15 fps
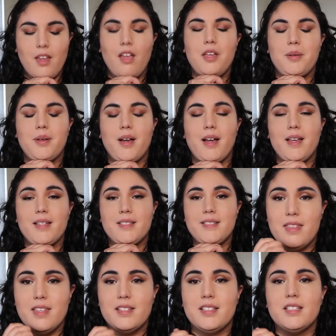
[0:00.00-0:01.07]
You guys,
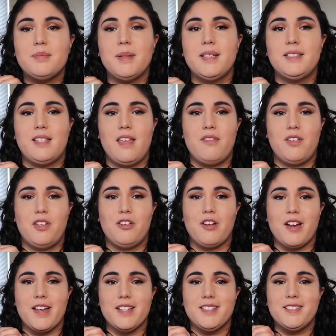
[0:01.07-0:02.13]
this is my saving
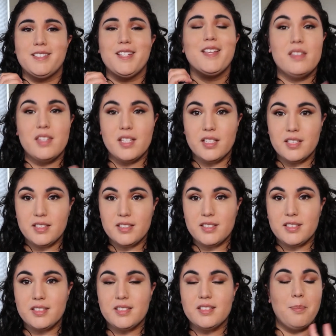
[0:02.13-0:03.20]
grace.
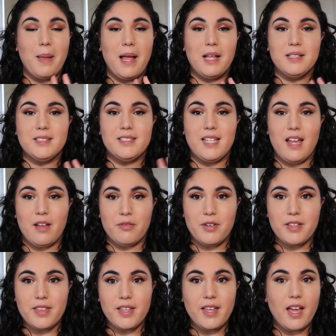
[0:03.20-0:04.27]
This balanced
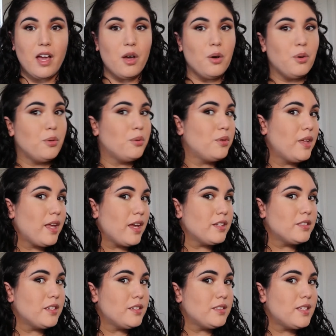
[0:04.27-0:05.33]
everything out. Like,
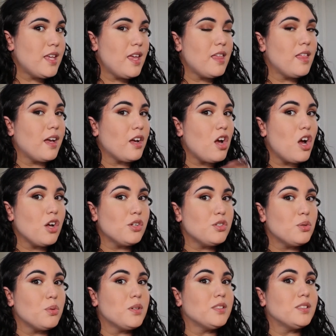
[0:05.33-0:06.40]
as you see, that
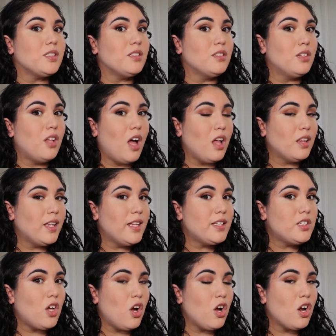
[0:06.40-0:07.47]
contour is a lot less
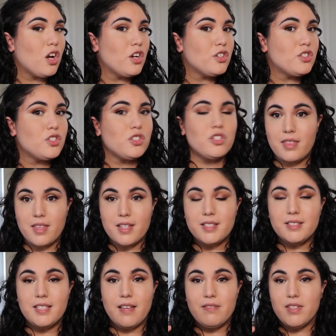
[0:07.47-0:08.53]
harsh. This
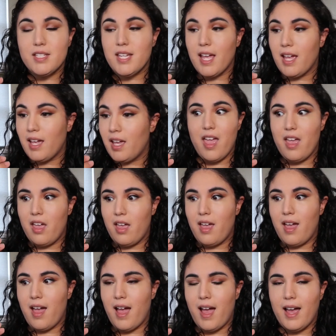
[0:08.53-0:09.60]
saved the day. It
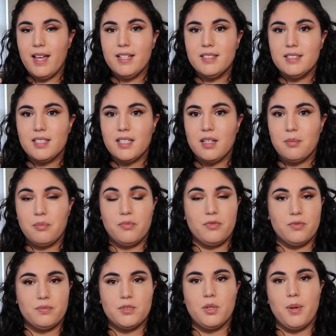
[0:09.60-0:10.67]
has
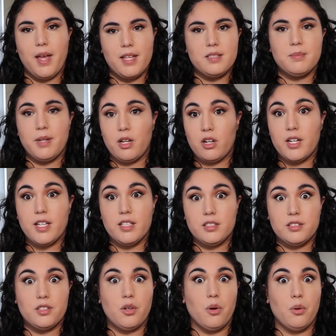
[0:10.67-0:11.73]
a mirror in it,
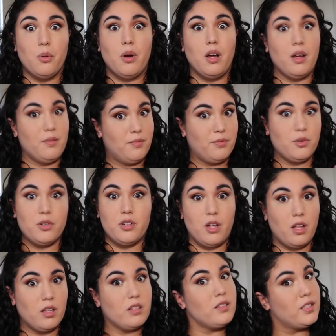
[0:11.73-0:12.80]
so for
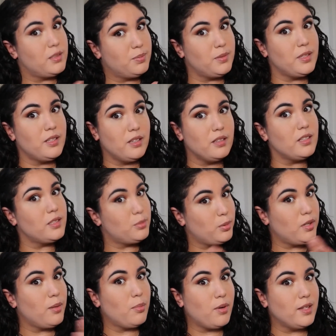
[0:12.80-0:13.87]
$1, that's pretty good. That's
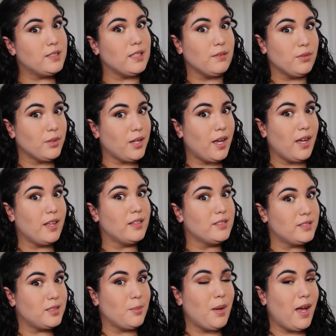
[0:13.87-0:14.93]
pretty impressive, okay?
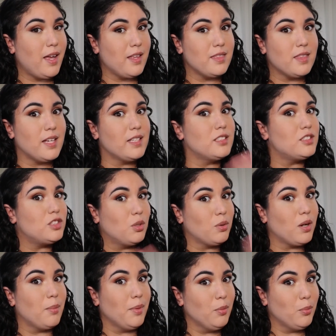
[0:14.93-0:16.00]
Some high-end things don't
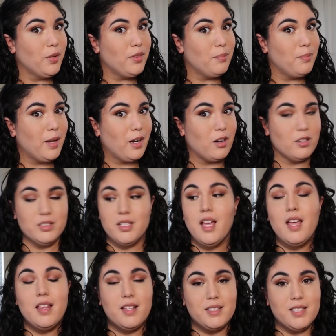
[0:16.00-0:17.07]
come in with mirrors.
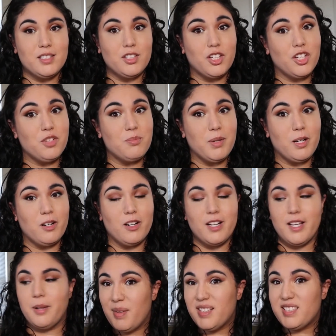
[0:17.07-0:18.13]
This is a good mirror in
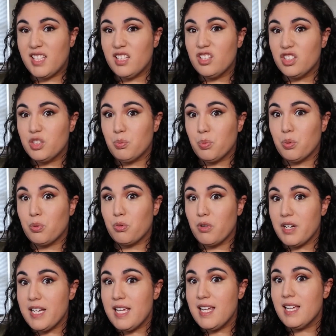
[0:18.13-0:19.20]
it. My skin looks
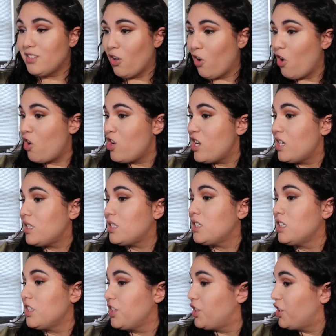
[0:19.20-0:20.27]
pretty
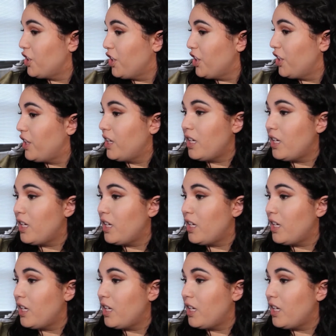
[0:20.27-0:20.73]
darn good.